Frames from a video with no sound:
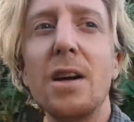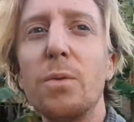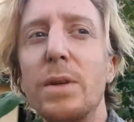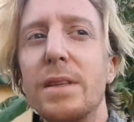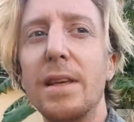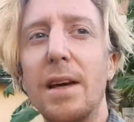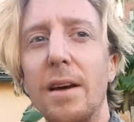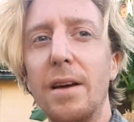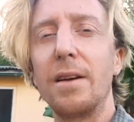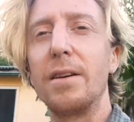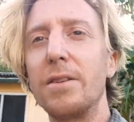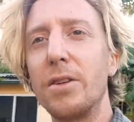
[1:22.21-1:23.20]
with the
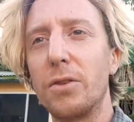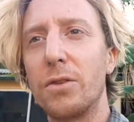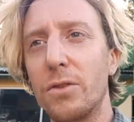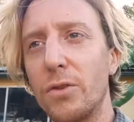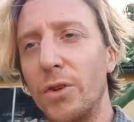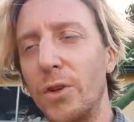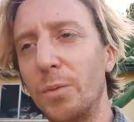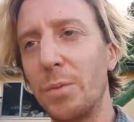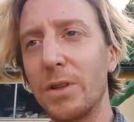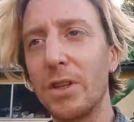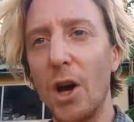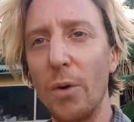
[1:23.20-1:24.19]
youth troupe
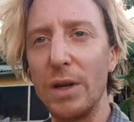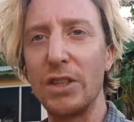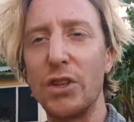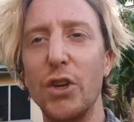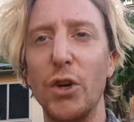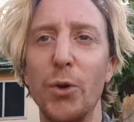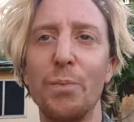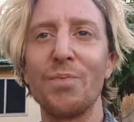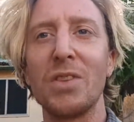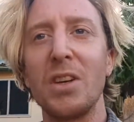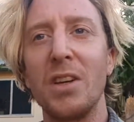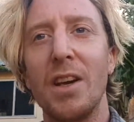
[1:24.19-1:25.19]
go into
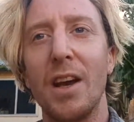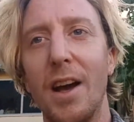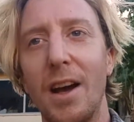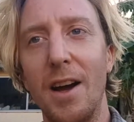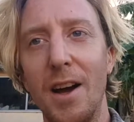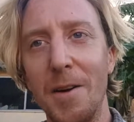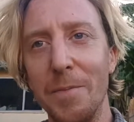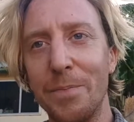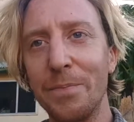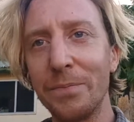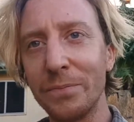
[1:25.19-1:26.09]
um,